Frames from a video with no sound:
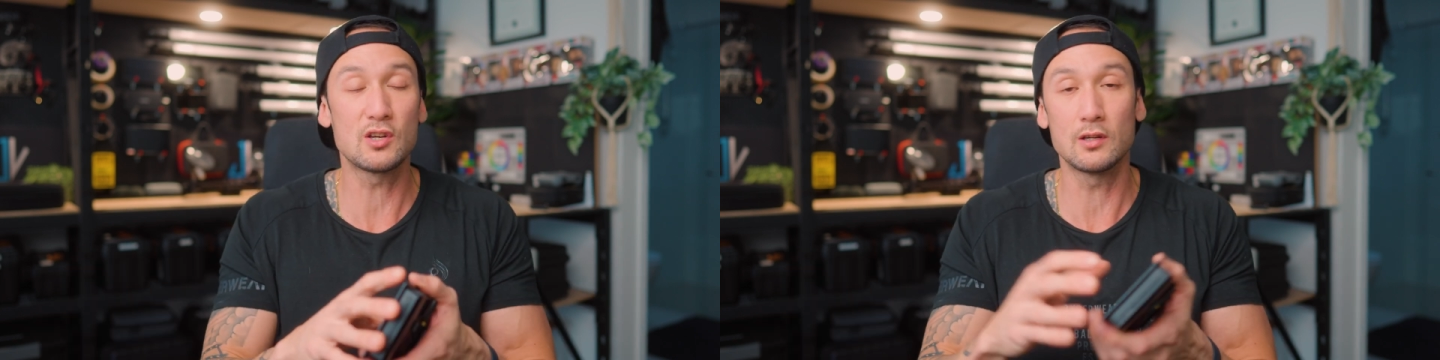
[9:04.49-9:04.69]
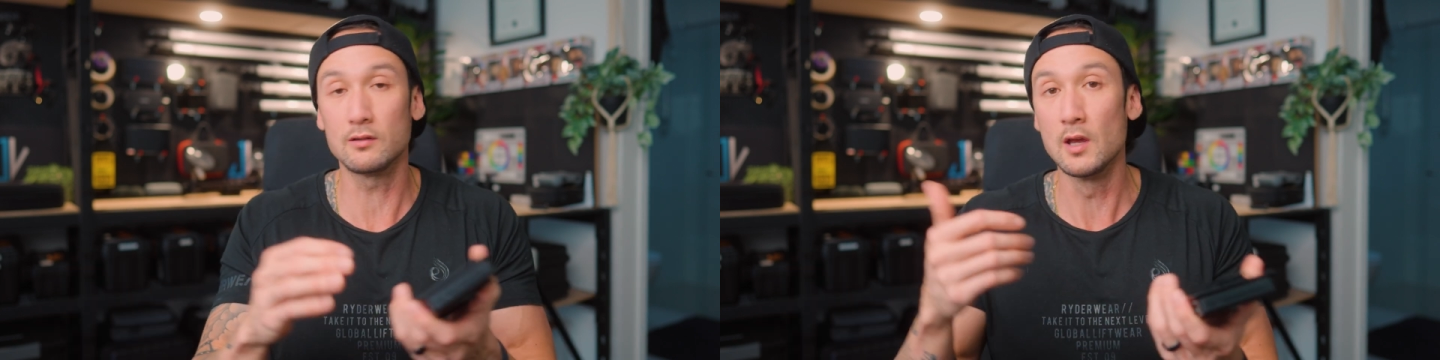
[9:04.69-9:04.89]

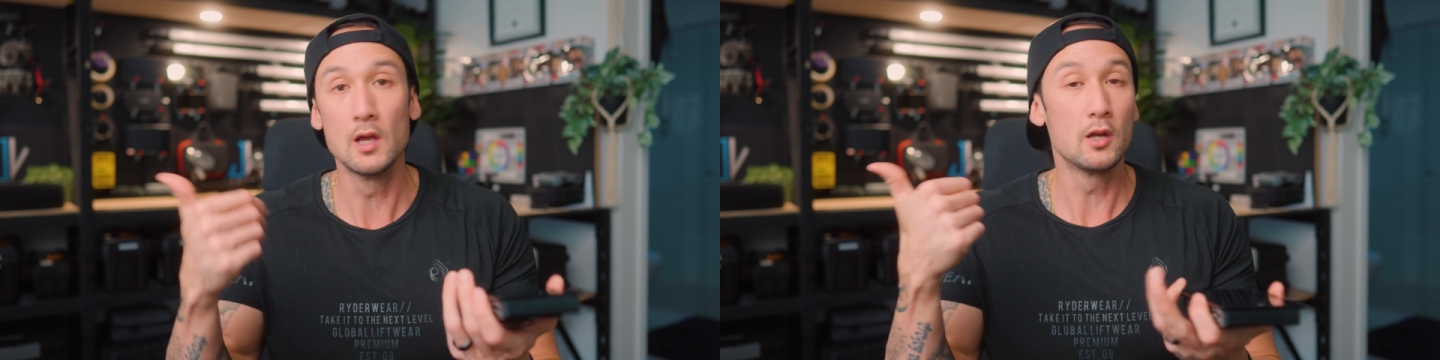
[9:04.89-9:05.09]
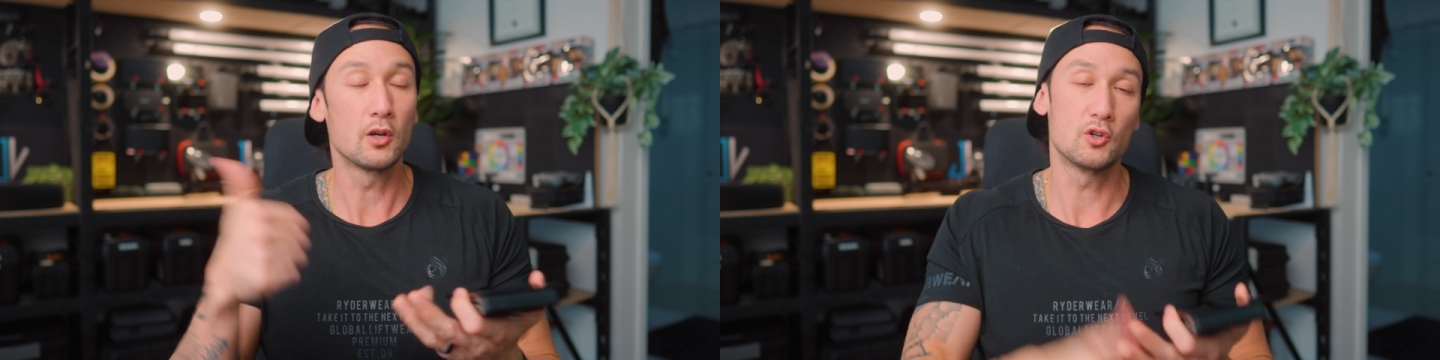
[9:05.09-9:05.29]
You can
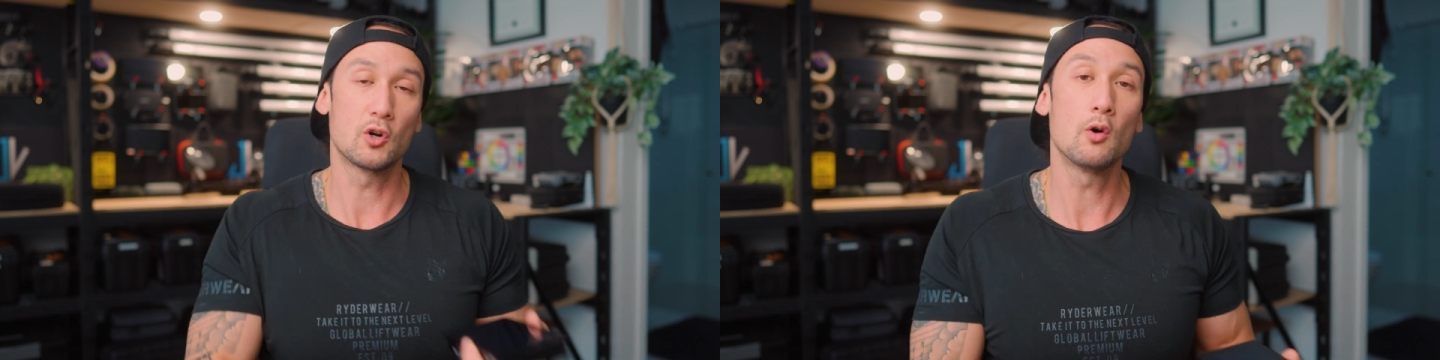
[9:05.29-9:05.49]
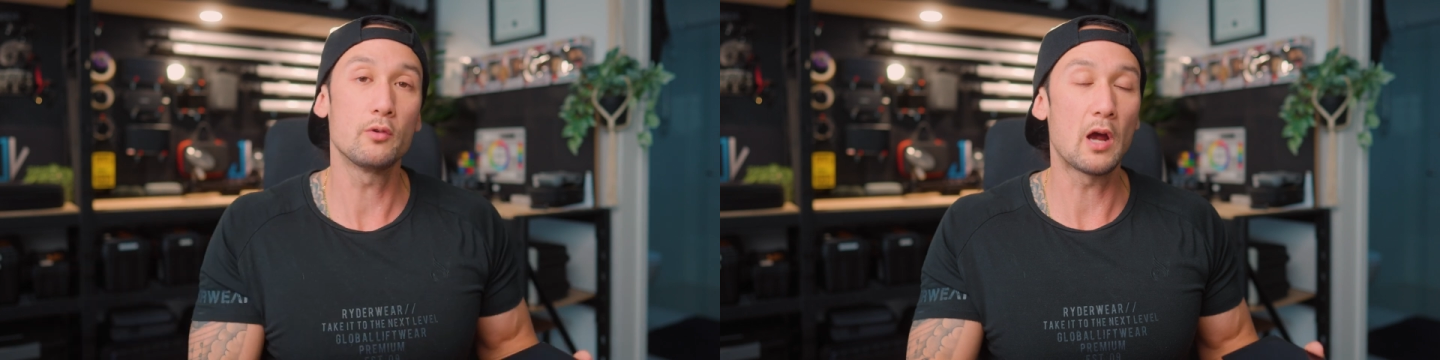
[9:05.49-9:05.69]

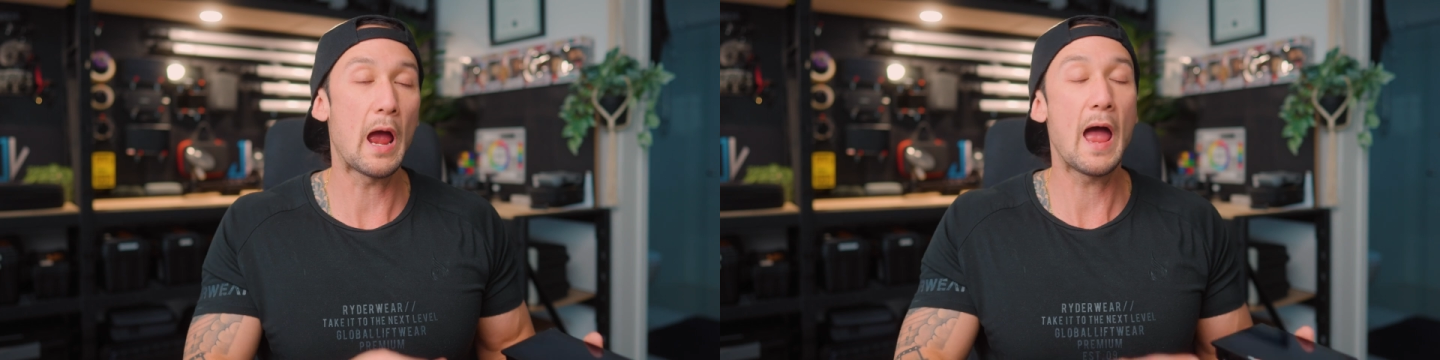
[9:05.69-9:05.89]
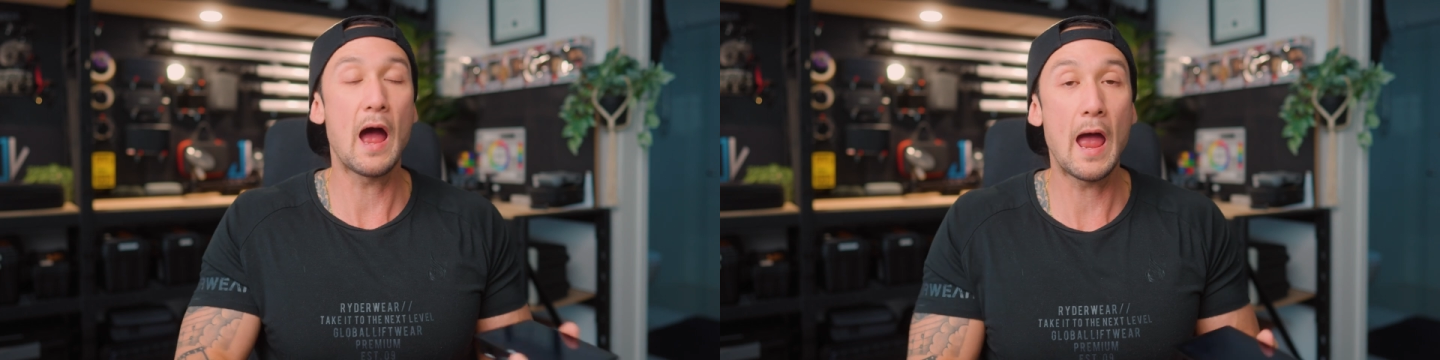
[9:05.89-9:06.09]
control
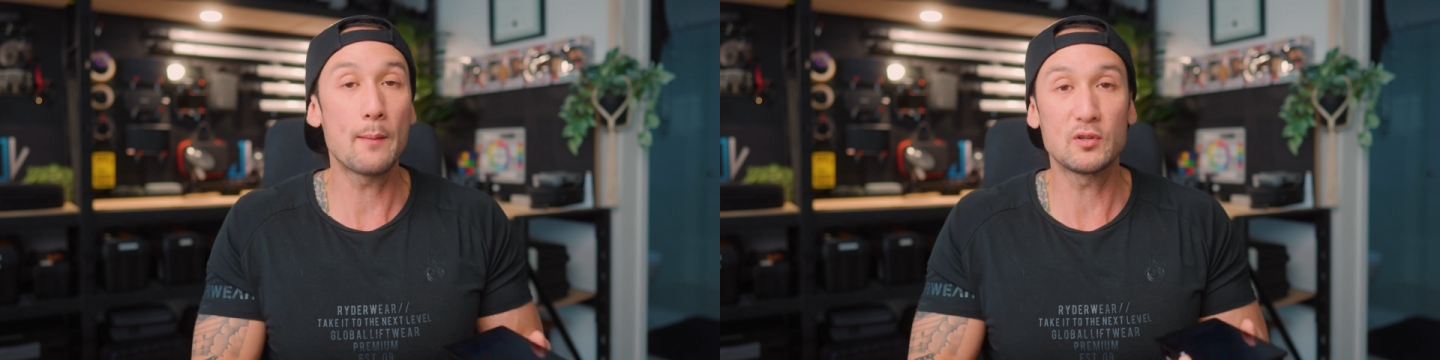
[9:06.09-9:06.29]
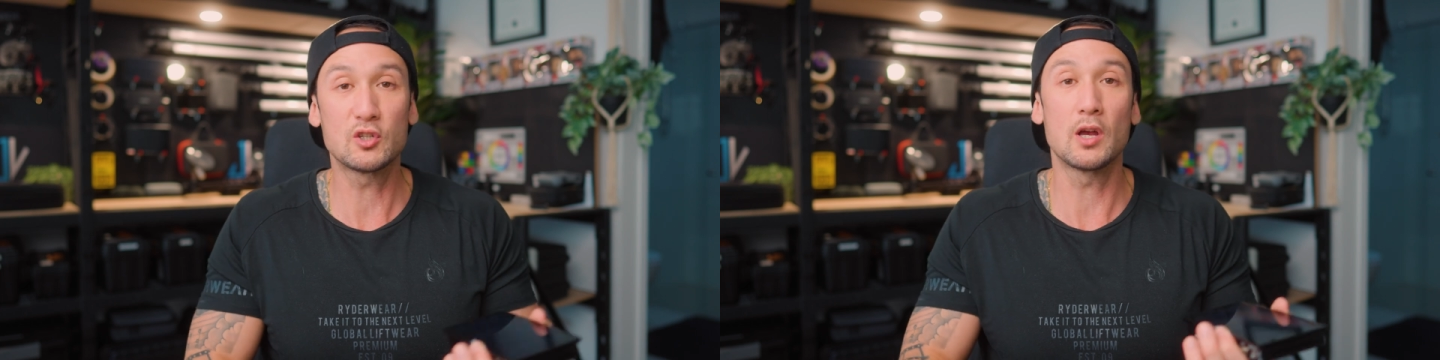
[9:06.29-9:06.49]
your
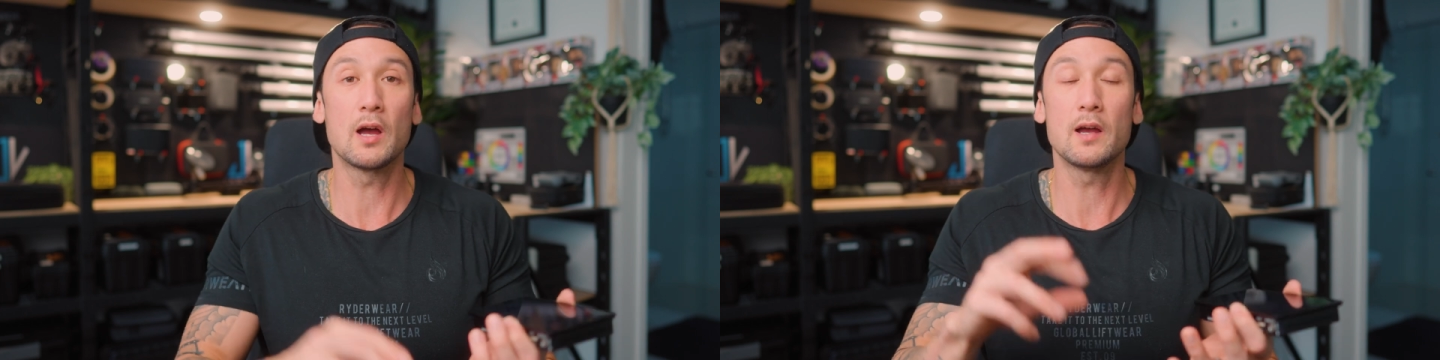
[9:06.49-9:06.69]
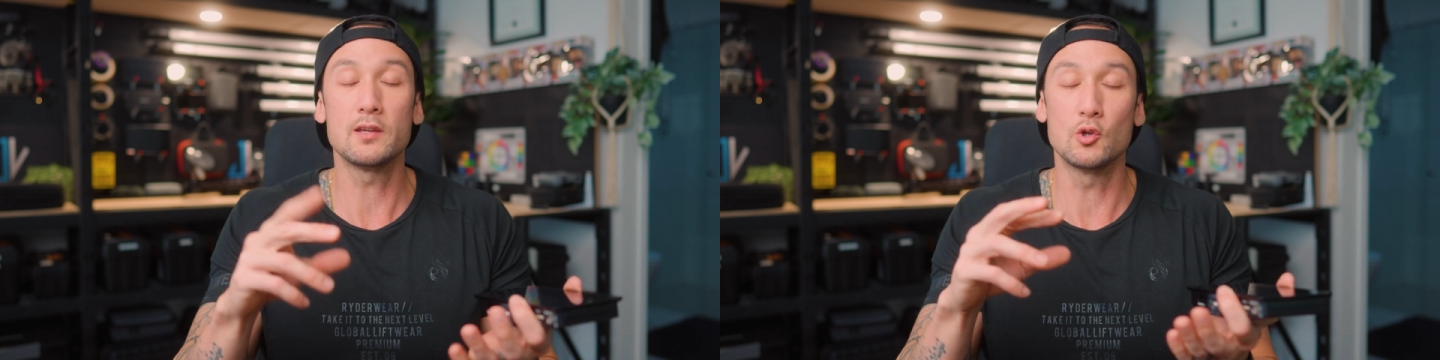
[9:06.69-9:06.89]

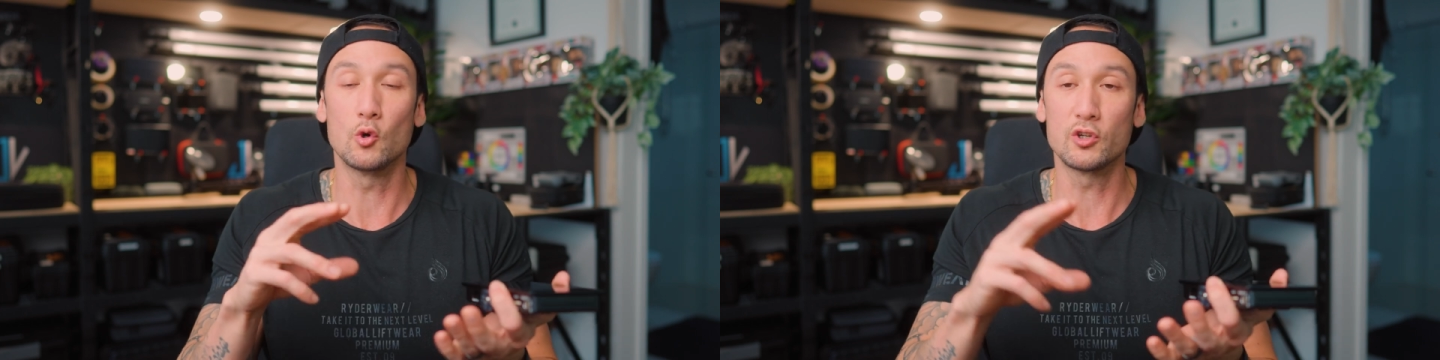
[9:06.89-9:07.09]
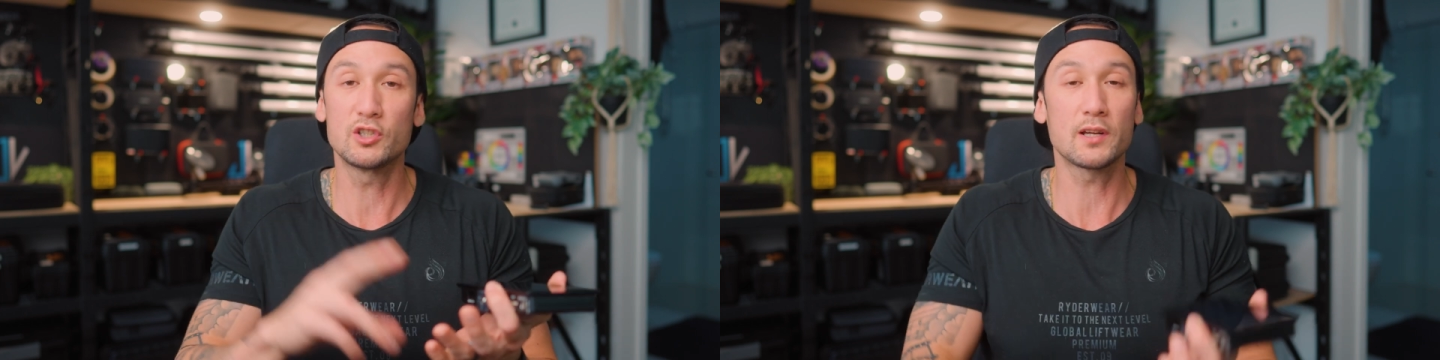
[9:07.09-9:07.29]
aperture,
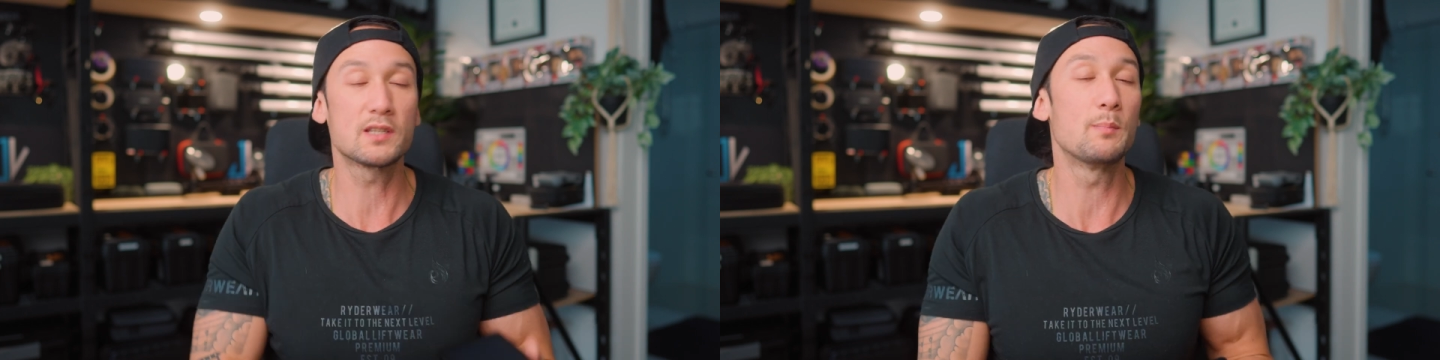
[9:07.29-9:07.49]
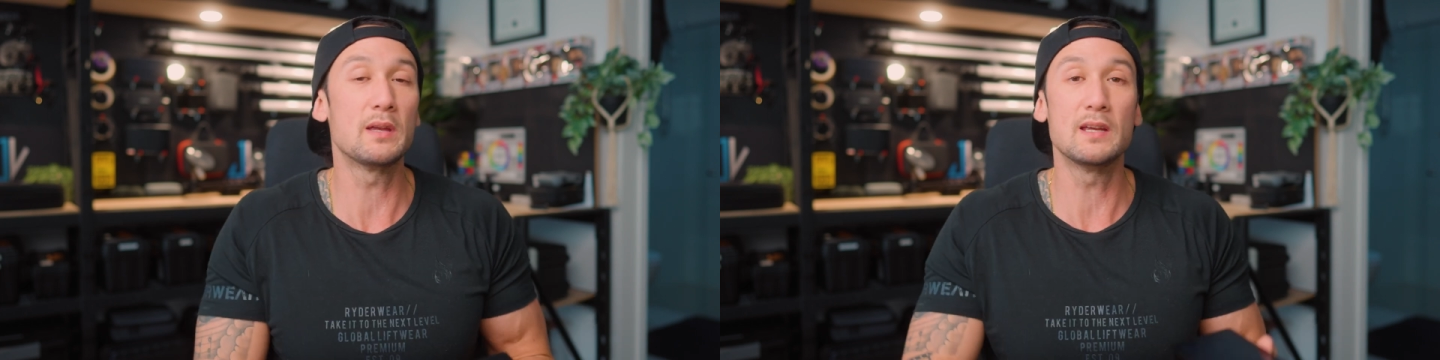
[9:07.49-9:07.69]
your shutter
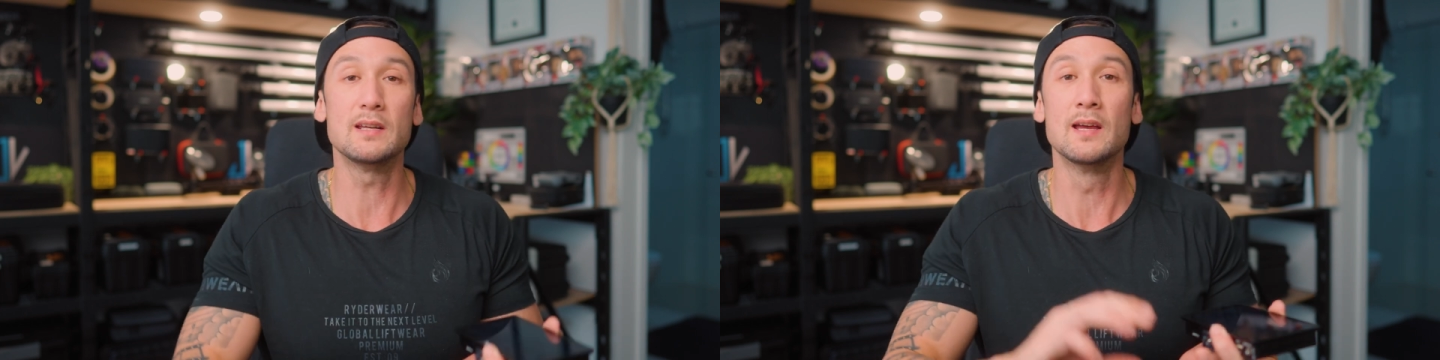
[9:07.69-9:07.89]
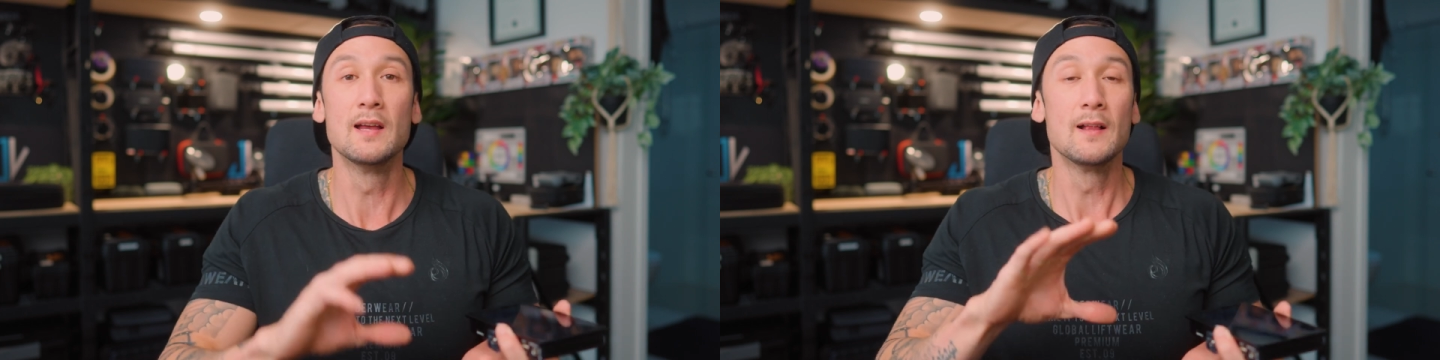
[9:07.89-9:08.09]
speed,